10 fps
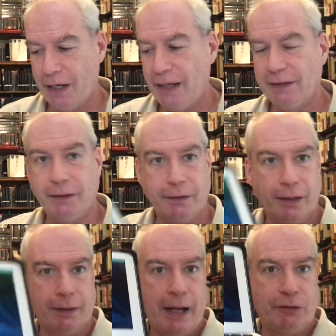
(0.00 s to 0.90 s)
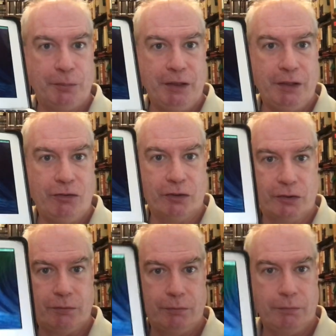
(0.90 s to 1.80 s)
casing that allows me to
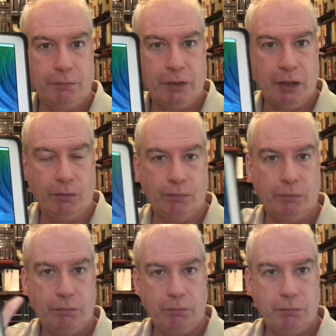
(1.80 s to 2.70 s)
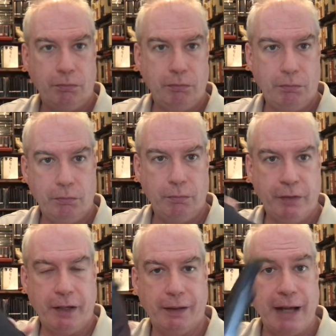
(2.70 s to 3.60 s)
just you know,
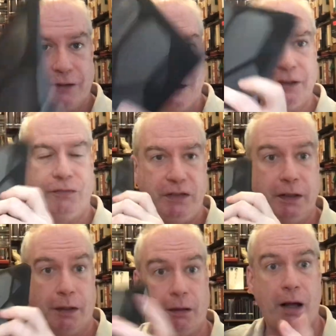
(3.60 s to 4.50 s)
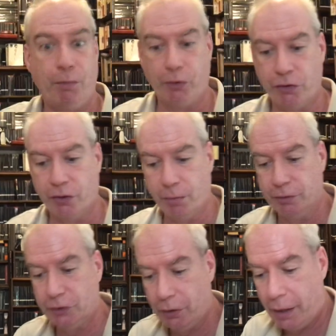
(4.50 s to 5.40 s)
that allows this to feel a lot more durable
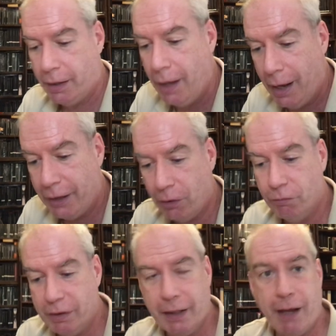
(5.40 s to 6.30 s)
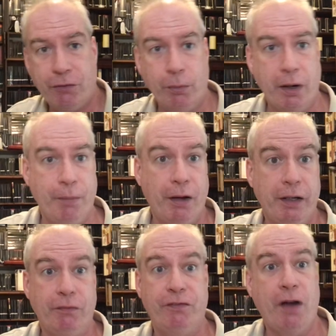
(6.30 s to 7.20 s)
so that I, I don't really have to worry about
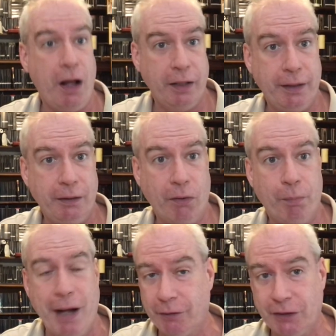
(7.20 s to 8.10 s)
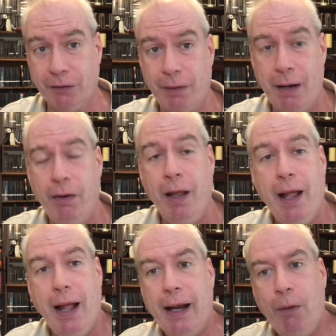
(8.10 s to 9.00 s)
it falling or bouncing around.
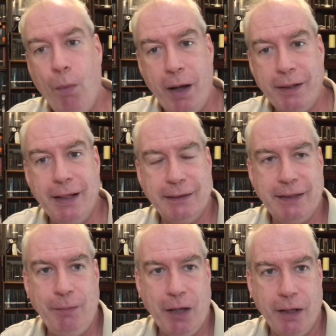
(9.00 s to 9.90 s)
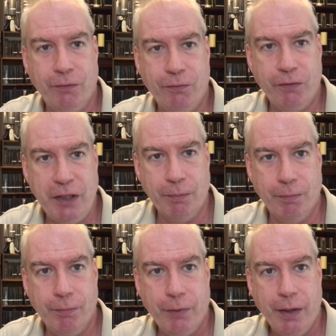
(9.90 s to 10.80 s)
And I wanted that same kind of freedom
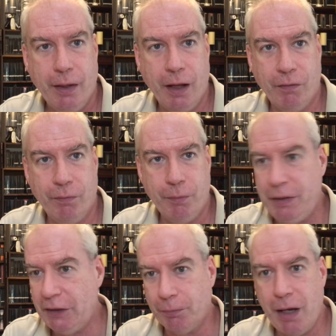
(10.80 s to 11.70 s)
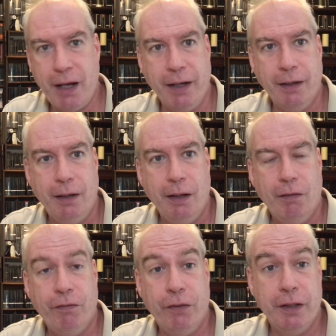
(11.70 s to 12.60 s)
of the peace of mind
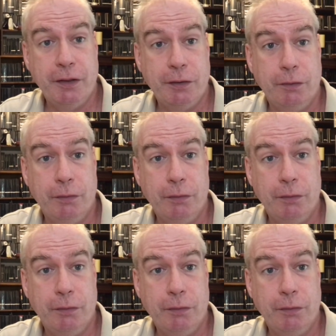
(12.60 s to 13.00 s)
for this